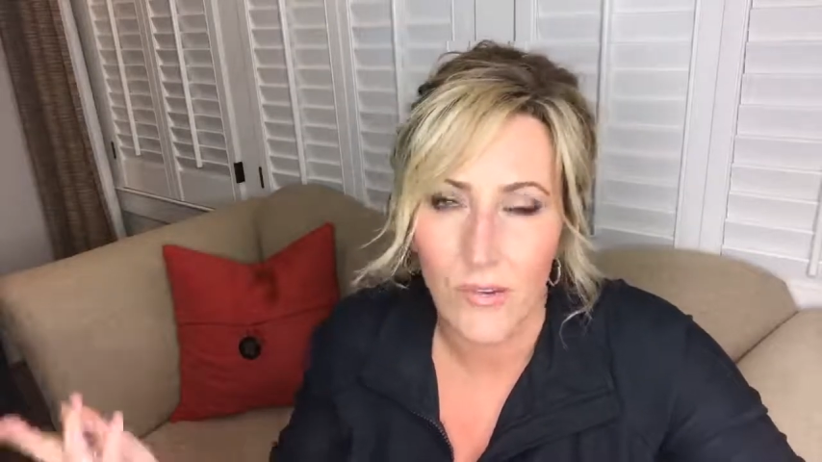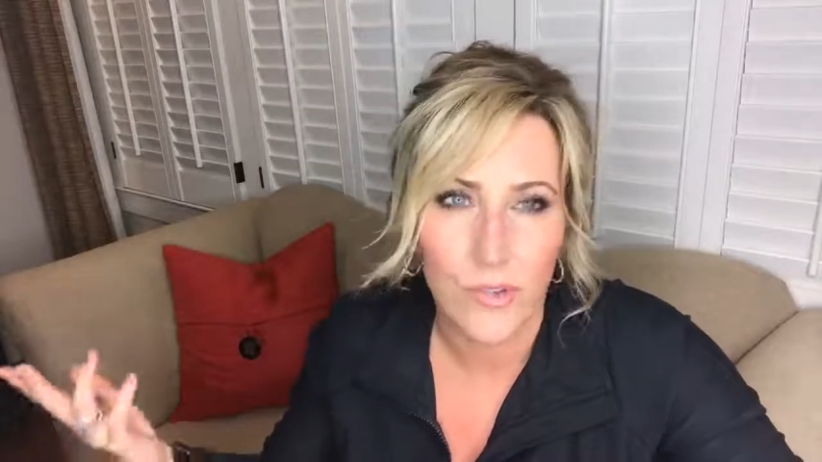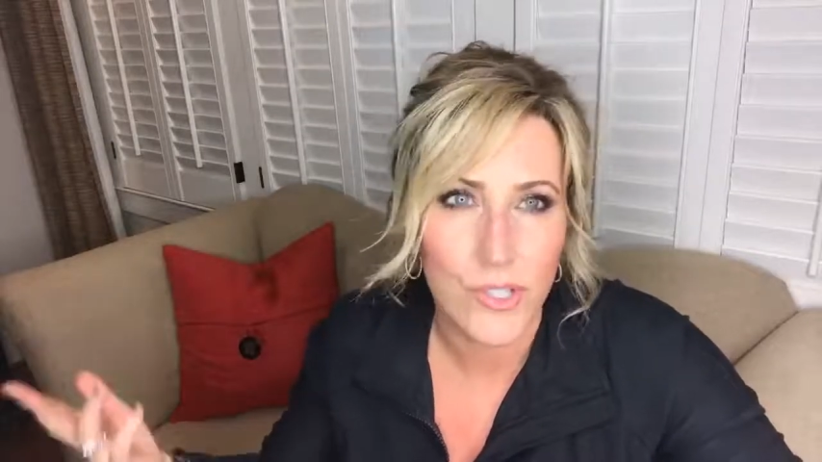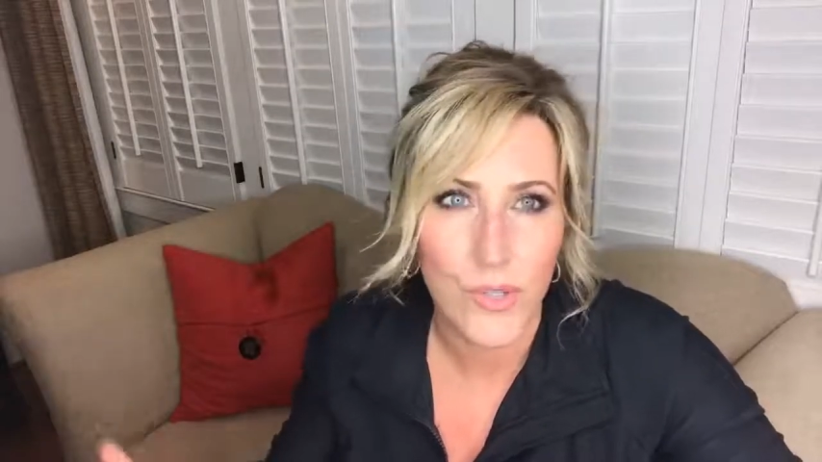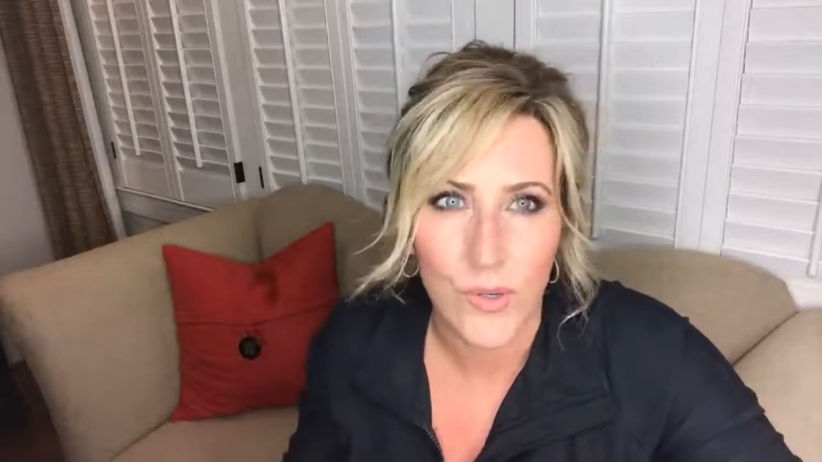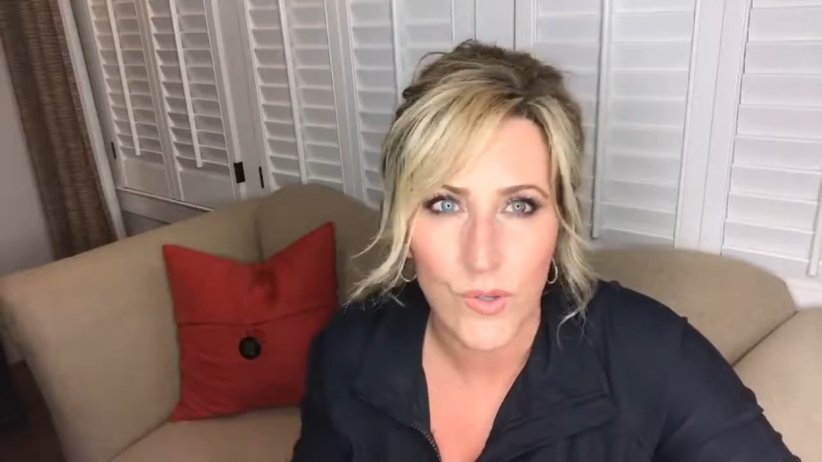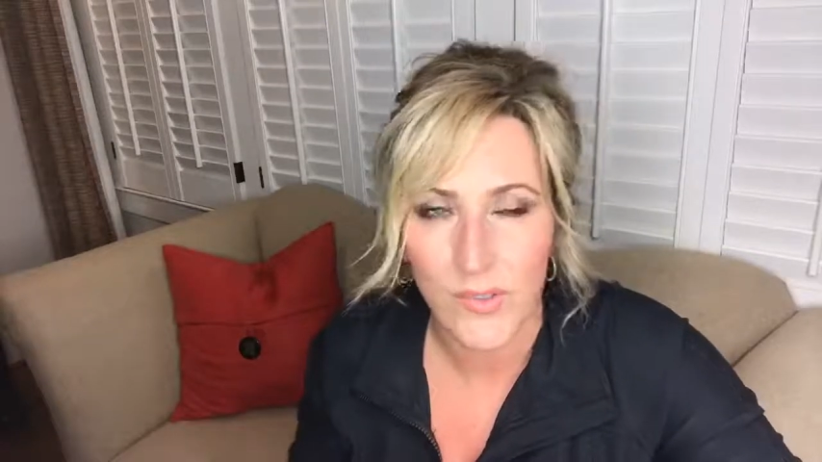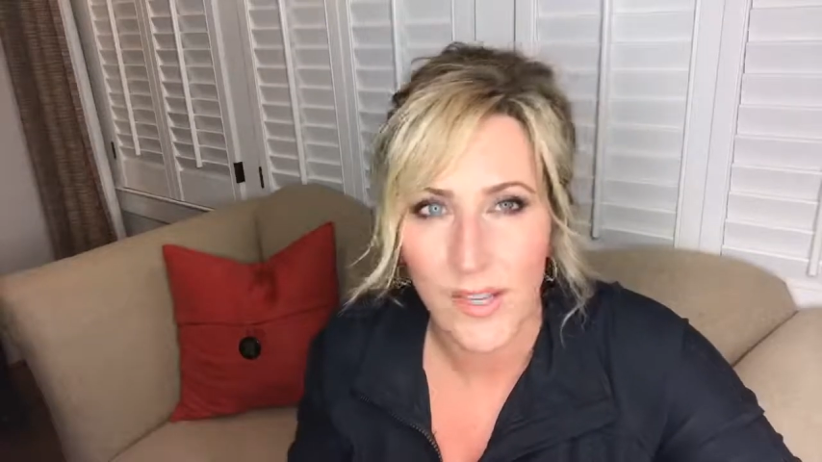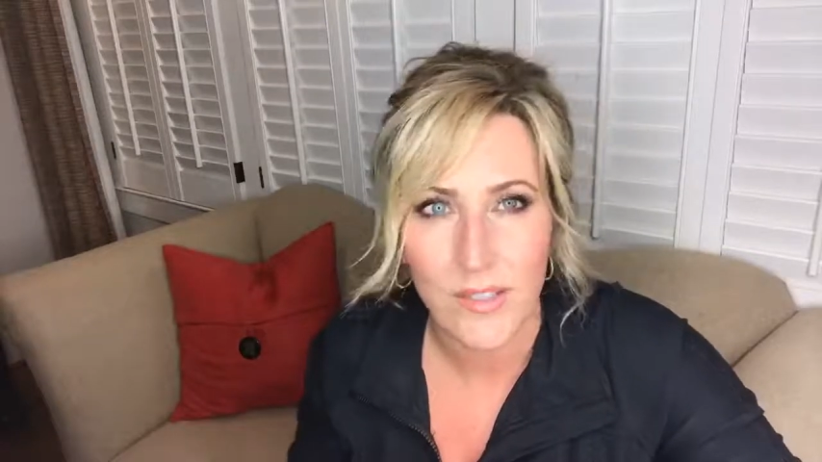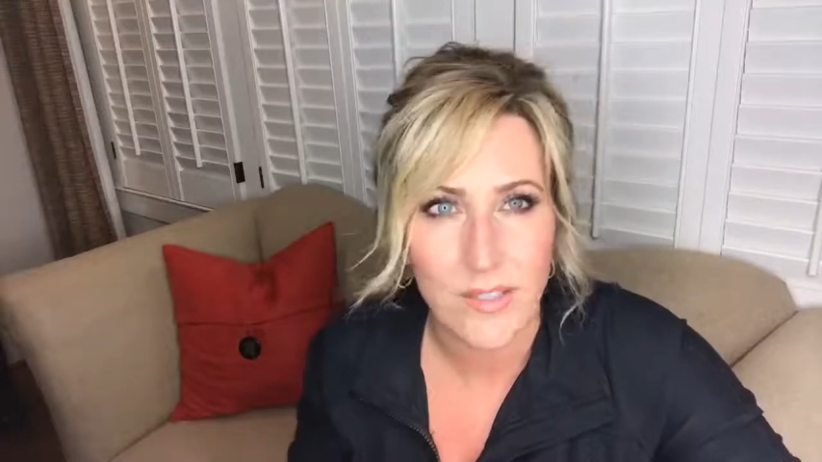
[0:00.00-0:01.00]
over
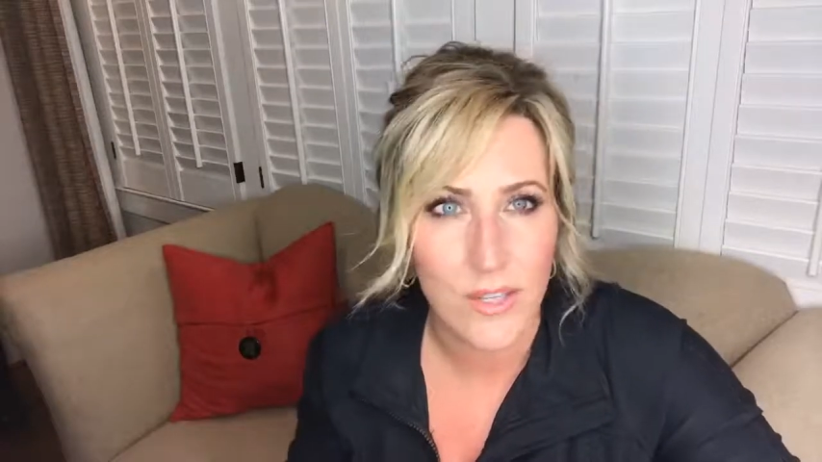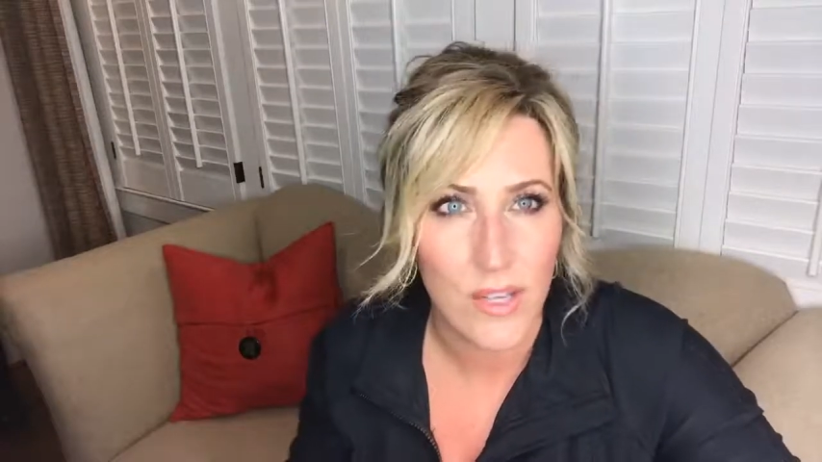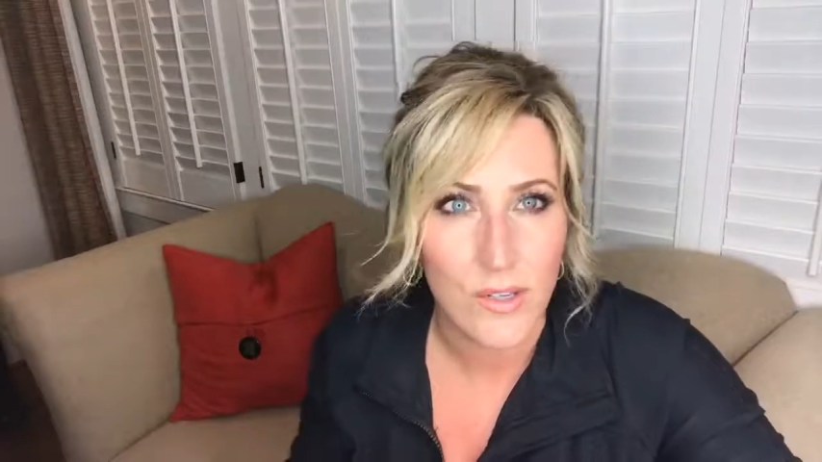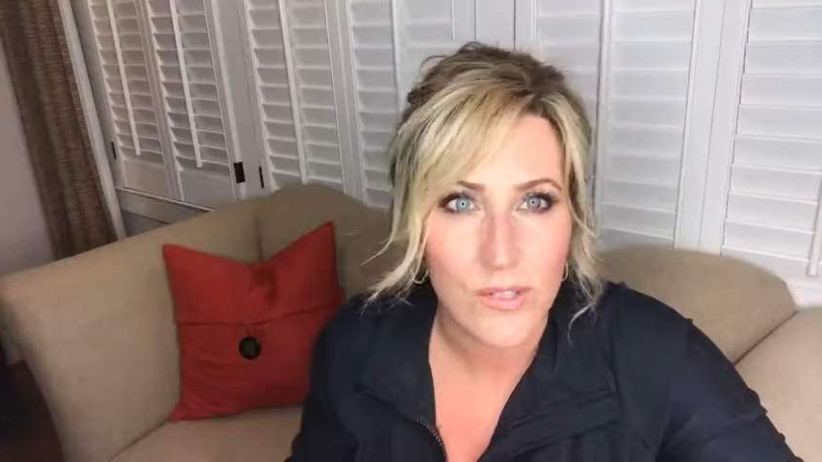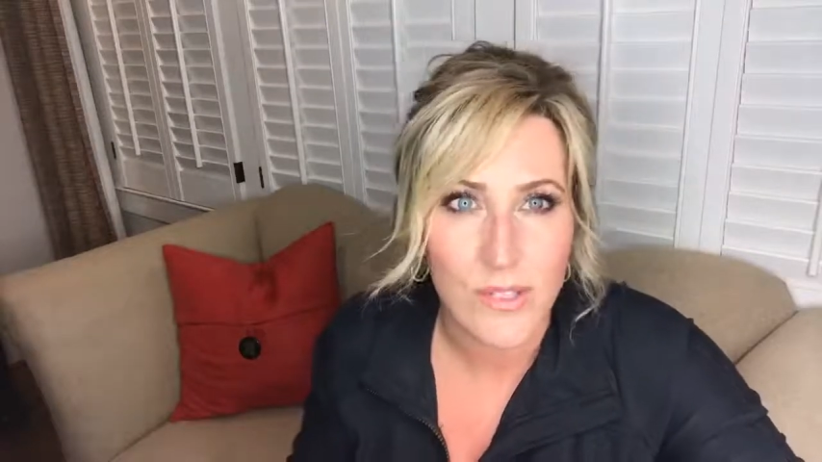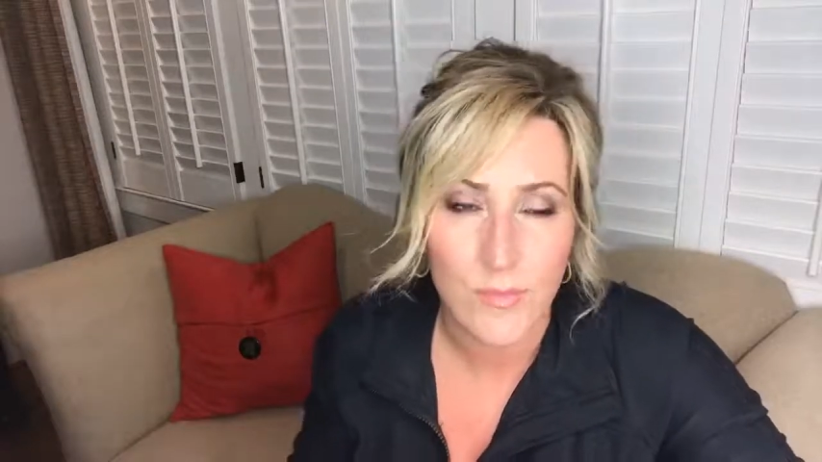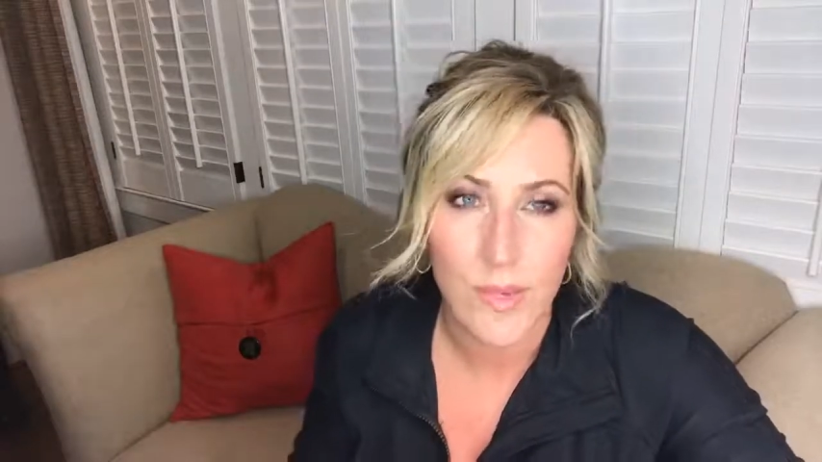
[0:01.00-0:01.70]
$200,000 this